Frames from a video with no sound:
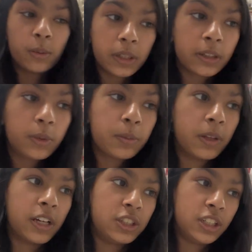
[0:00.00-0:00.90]
working with
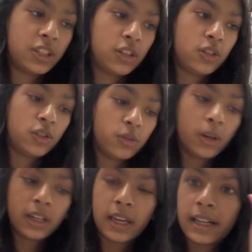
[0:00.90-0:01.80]
plushies, you do
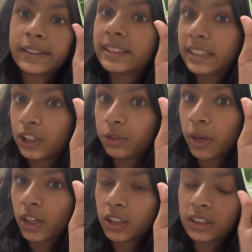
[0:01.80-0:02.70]
want to get stitch
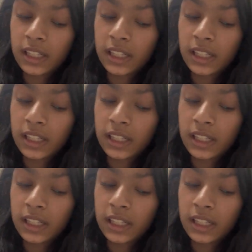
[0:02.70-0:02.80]
markers,